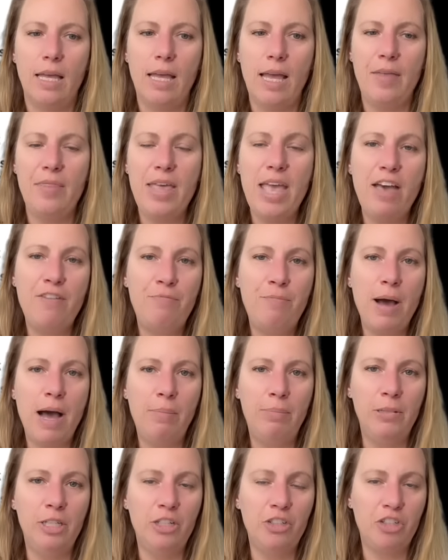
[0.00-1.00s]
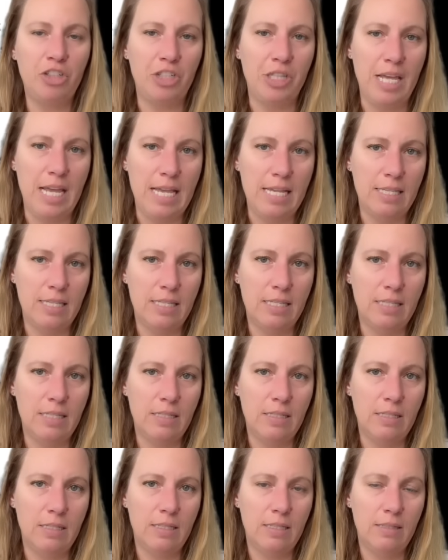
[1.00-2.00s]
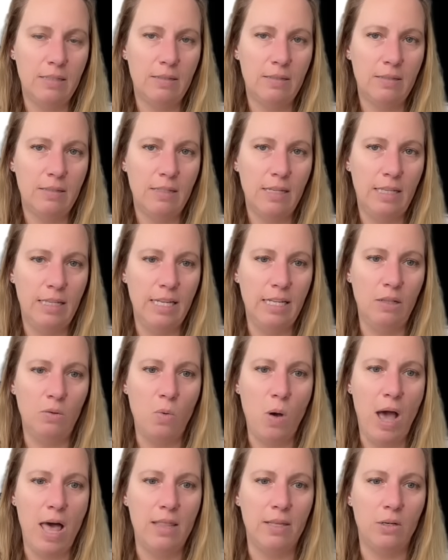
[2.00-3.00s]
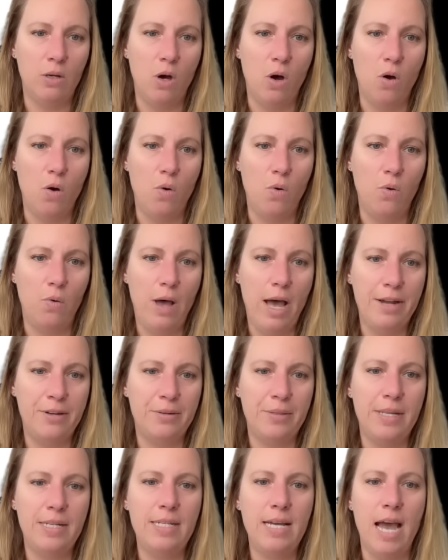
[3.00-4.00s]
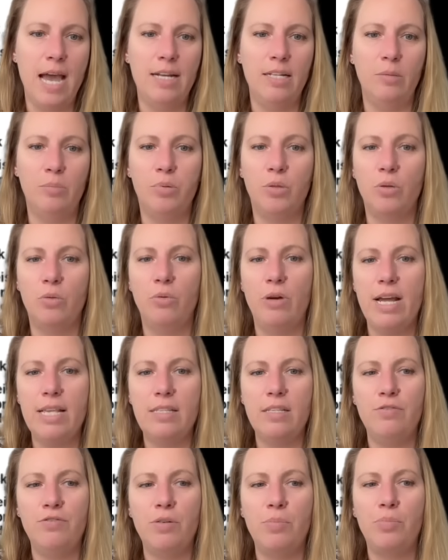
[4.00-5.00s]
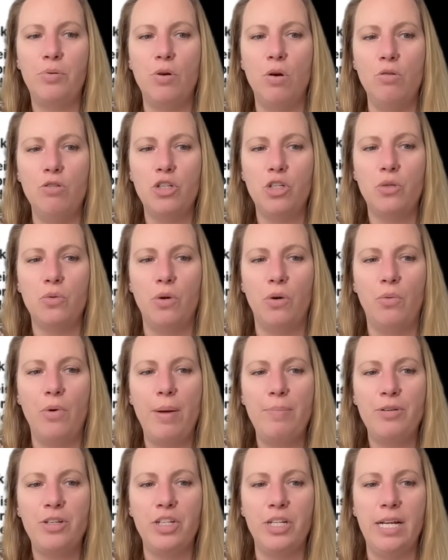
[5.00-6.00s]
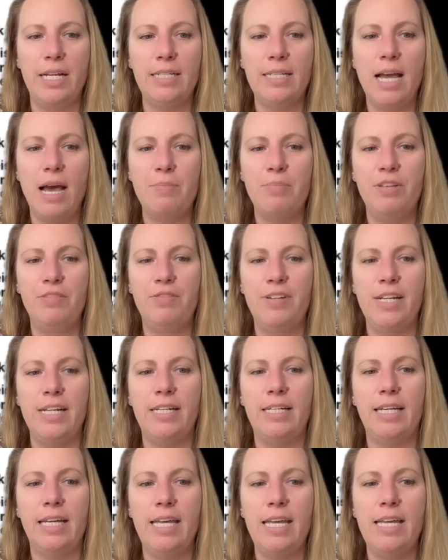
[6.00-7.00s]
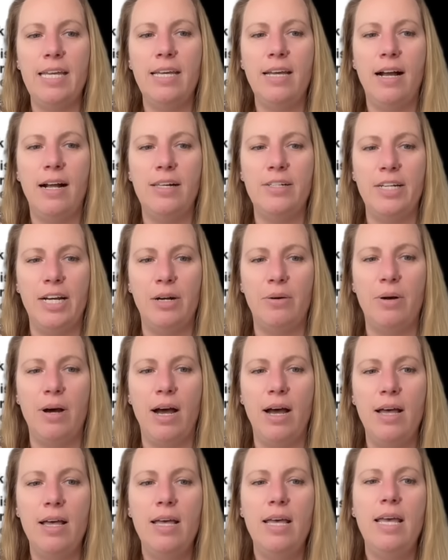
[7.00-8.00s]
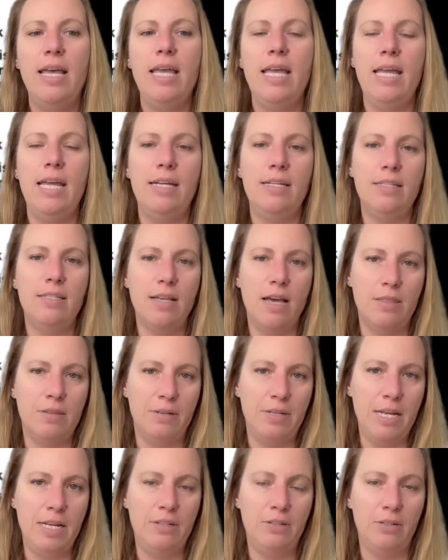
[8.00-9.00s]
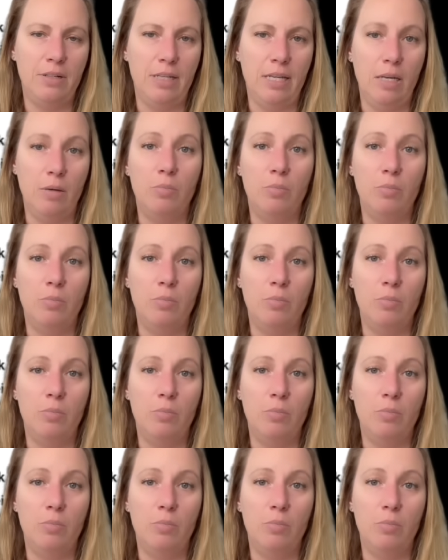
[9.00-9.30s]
and they have published this a little while ago under the title Progressive Approach to Eruption at Campi Flegrei Caldera in Southern Italy,